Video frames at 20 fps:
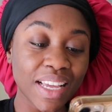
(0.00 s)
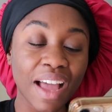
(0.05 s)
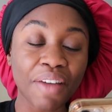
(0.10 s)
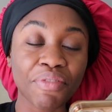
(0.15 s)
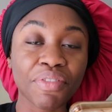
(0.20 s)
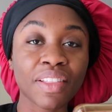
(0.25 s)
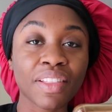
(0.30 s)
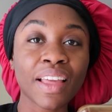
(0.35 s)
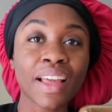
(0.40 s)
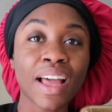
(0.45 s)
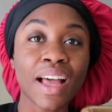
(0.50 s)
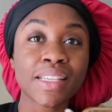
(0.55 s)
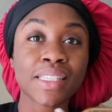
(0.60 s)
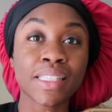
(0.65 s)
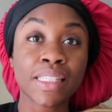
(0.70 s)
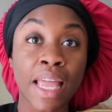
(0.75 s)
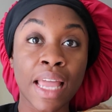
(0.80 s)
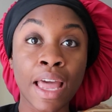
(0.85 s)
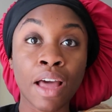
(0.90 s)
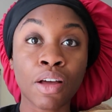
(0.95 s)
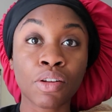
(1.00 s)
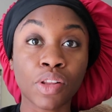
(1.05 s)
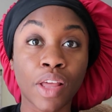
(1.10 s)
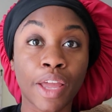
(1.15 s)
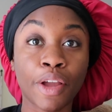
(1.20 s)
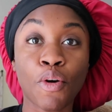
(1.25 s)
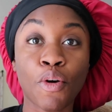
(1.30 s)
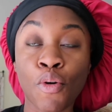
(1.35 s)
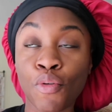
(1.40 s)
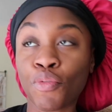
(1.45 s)
I feel like I sound
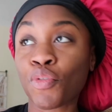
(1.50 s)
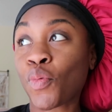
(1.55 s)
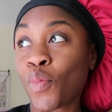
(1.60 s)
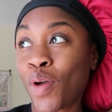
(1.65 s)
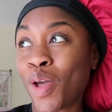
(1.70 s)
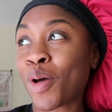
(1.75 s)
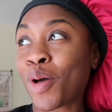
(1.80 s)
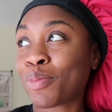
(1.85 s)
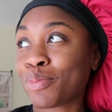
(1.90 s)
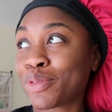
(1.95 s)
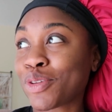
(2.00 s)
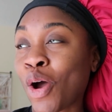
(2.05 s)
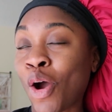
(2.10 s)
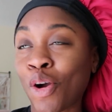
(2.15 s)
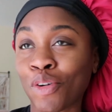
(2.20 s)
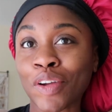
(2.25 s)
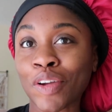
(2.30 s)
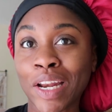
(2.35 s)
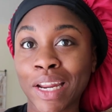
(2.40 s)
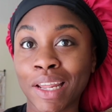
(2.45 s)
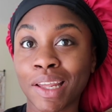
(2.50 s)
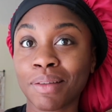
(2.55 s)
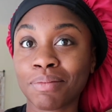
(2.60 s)
like overwhelmed already.